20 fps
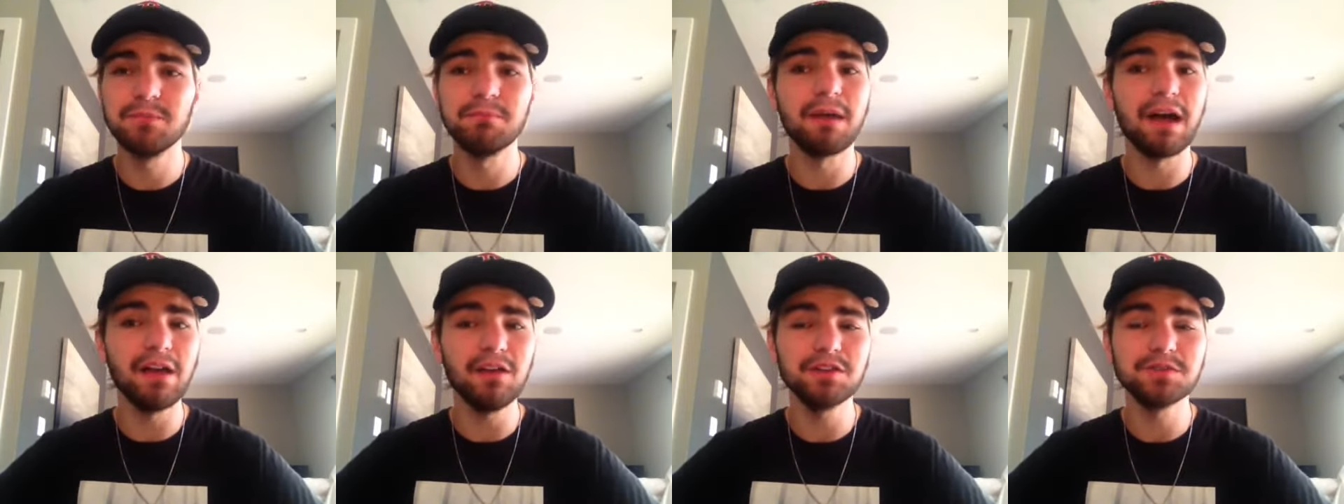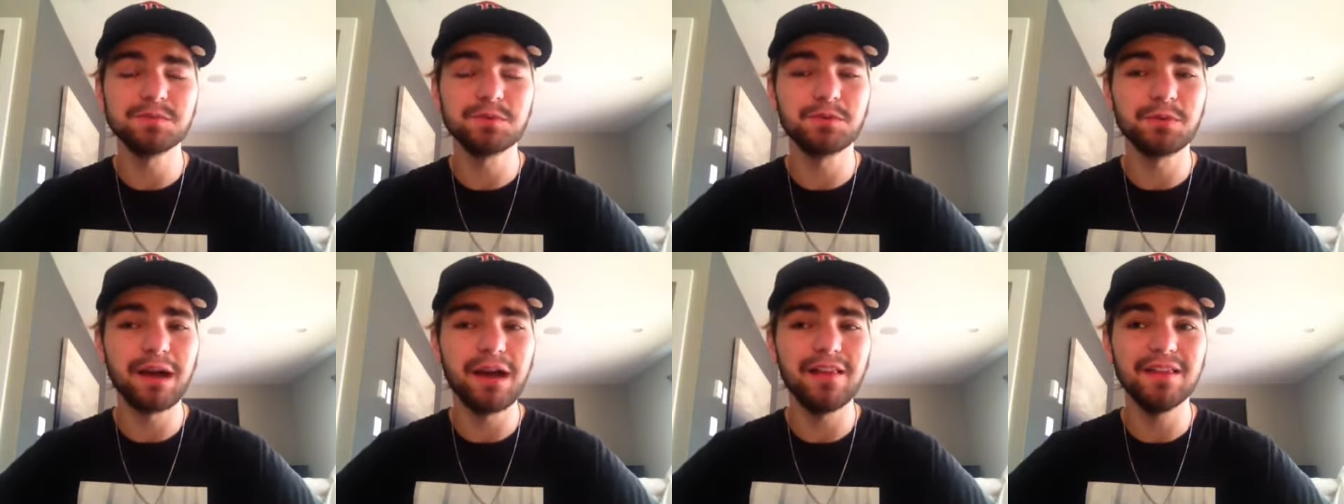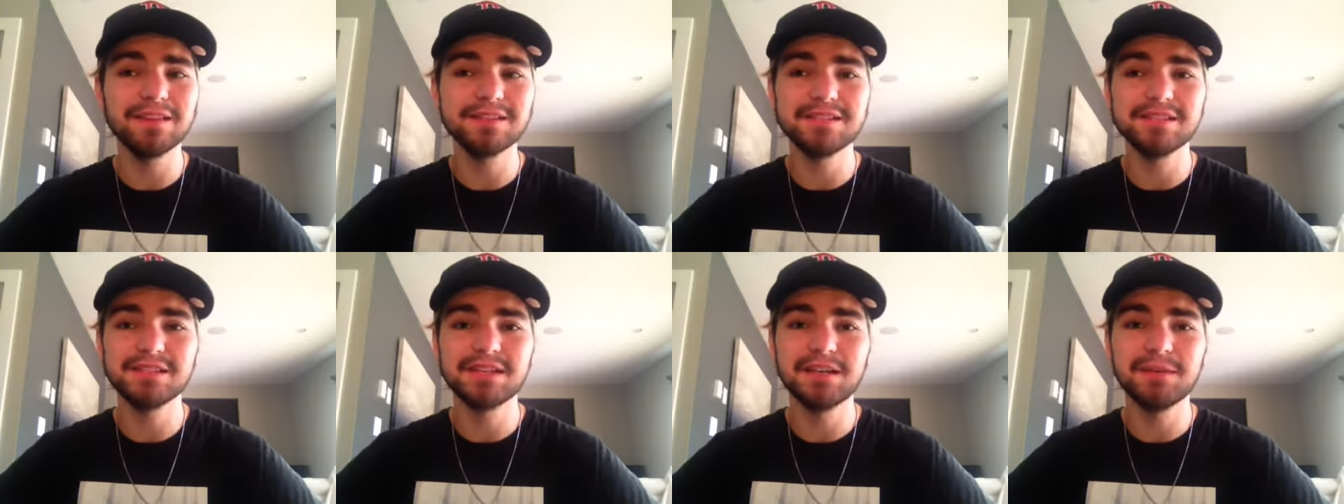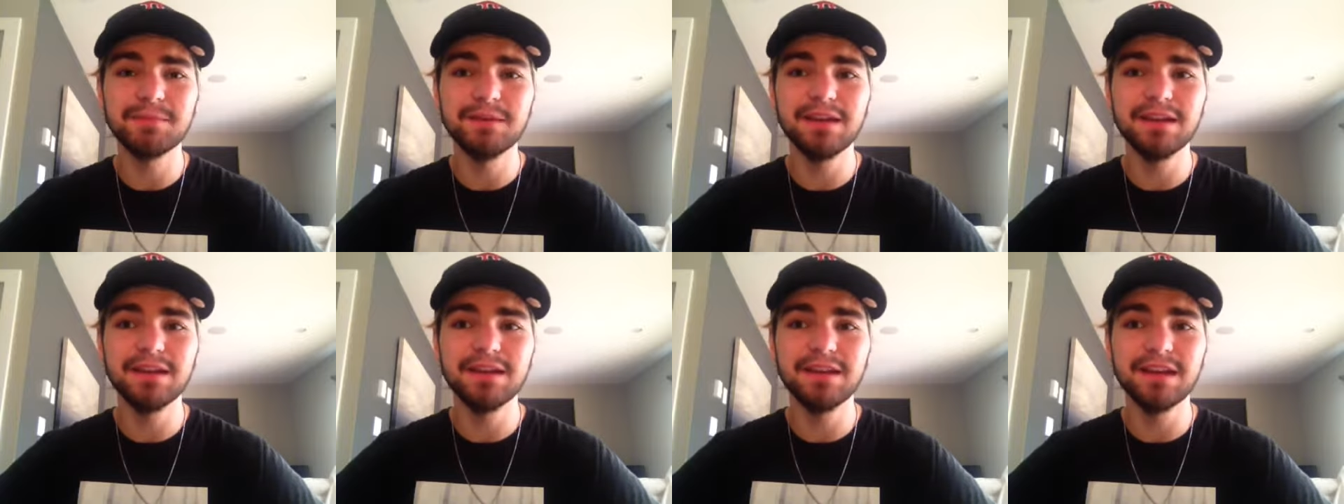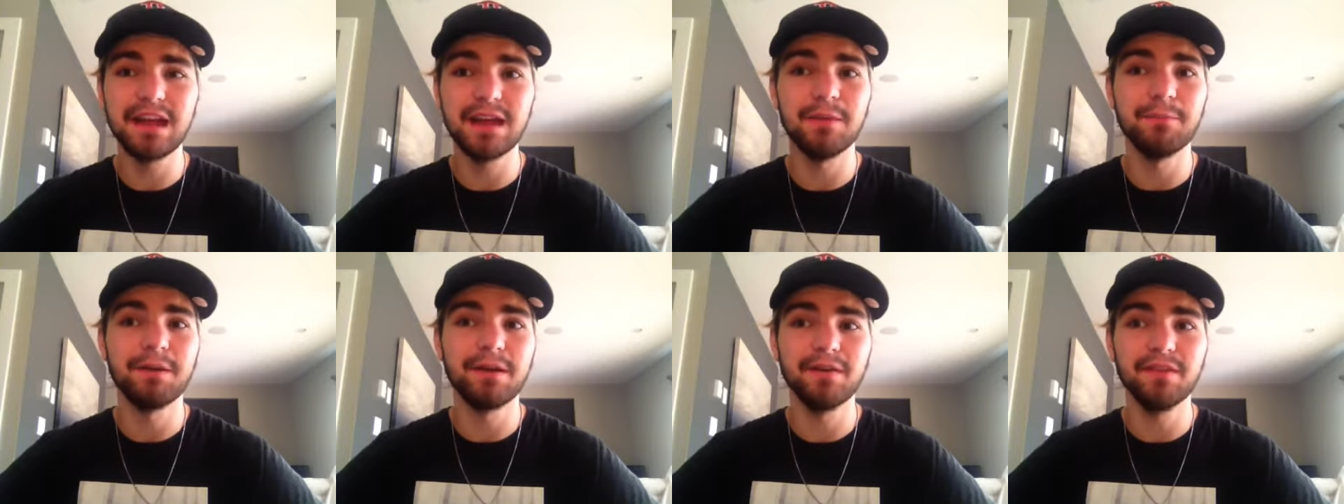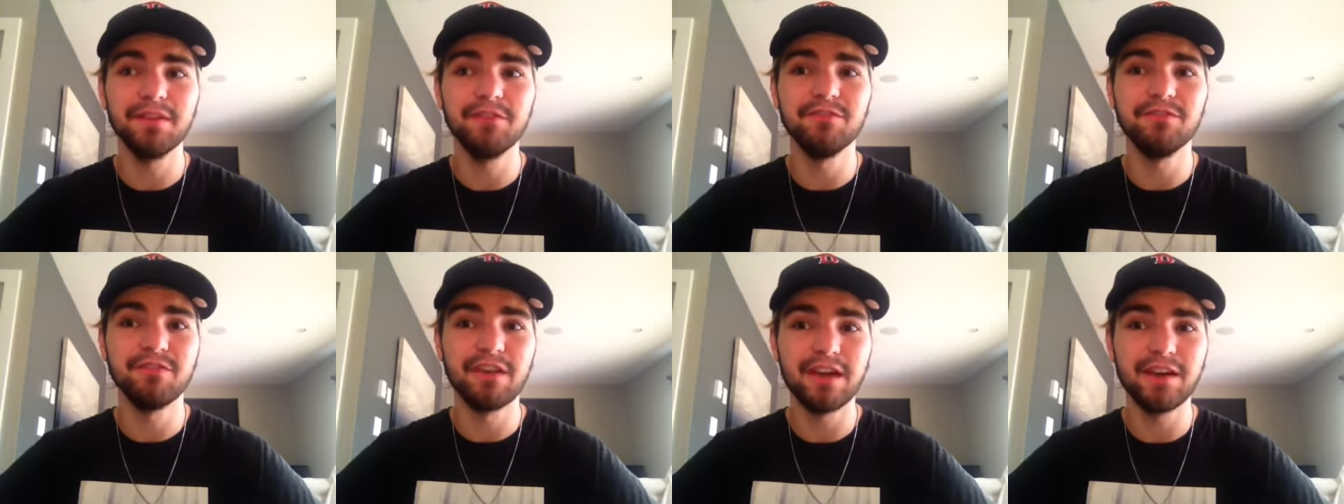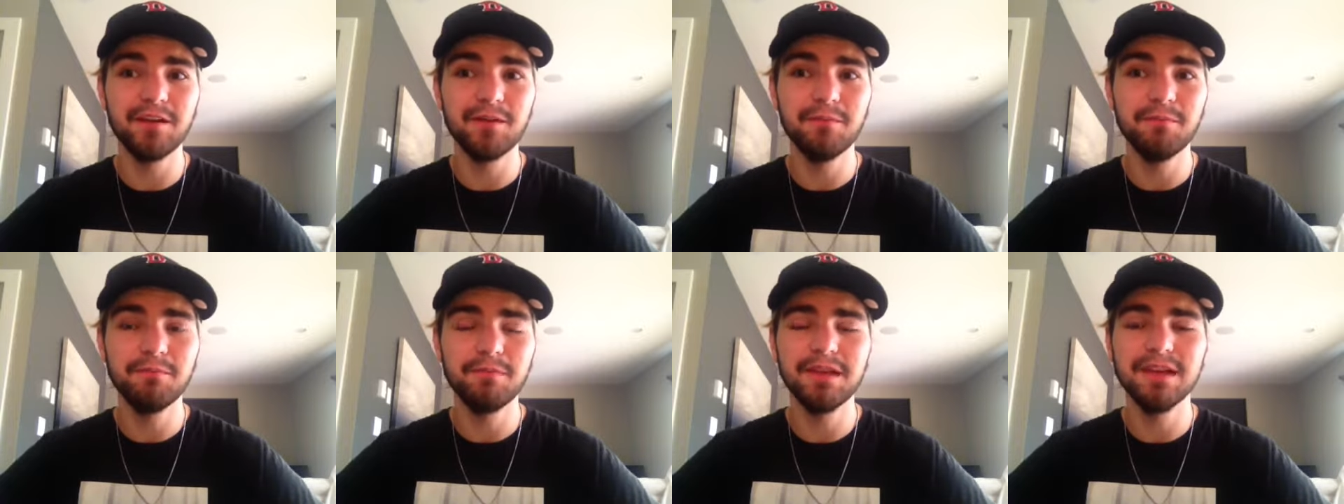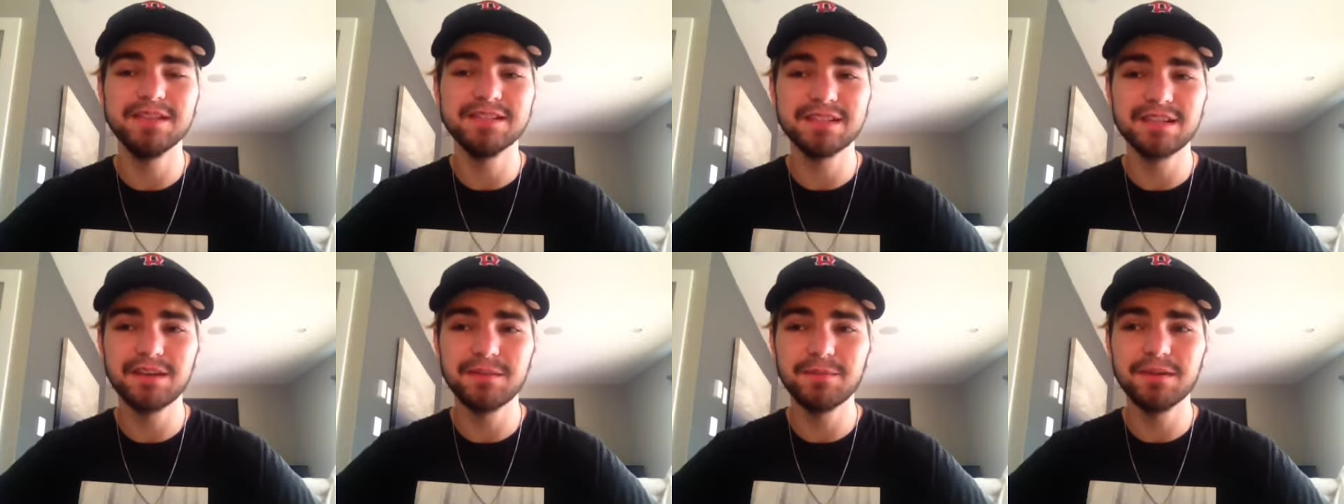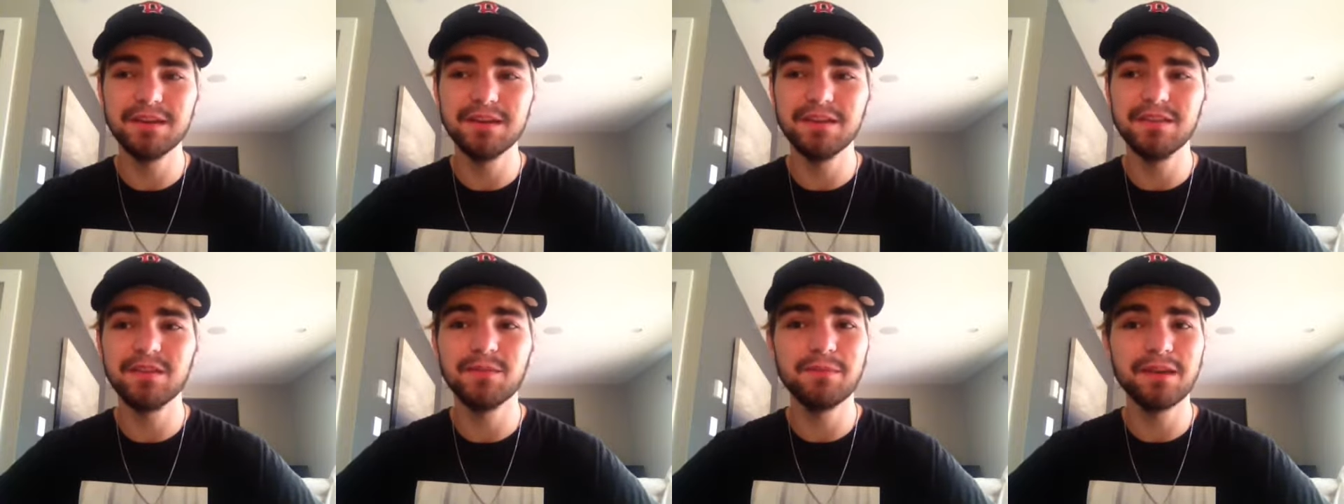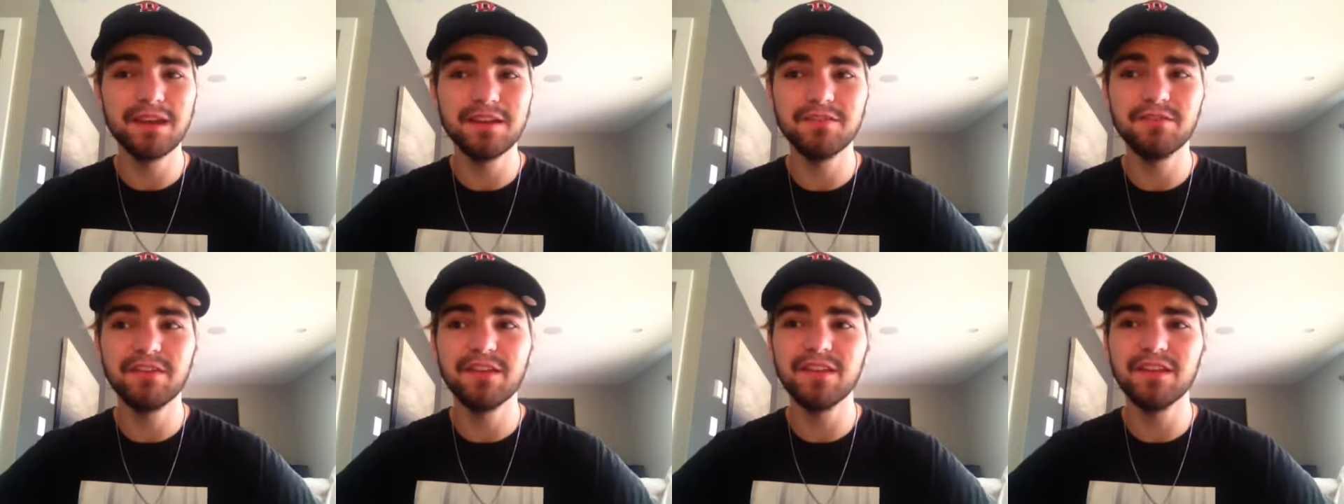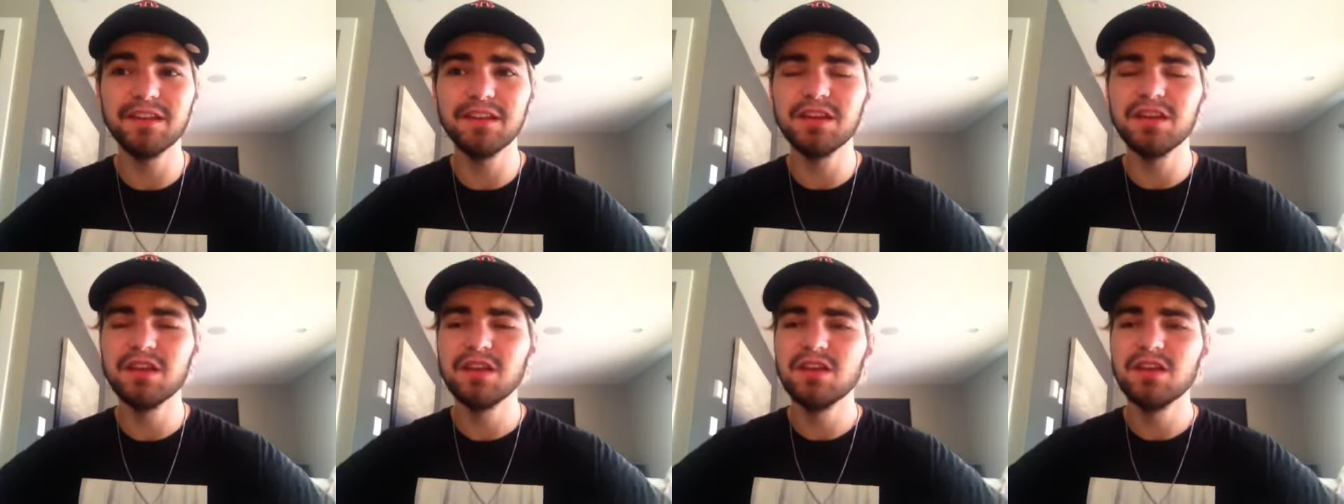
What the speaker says: Miles Morales is going to be in it, and apparently Venom is going to be the main villain.